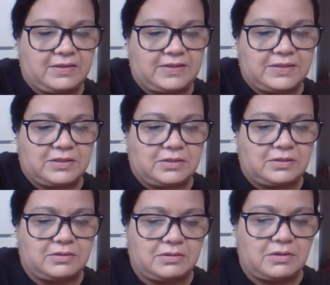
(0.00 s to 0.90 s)
That's good.
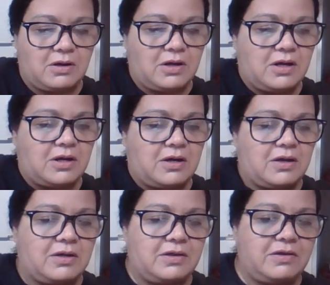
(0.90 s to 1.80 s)

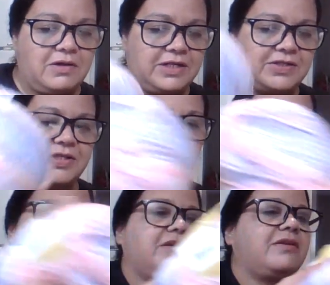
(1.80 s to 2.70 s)
Oh, let's
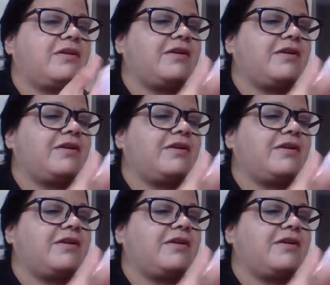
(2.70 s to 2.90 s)
touch it.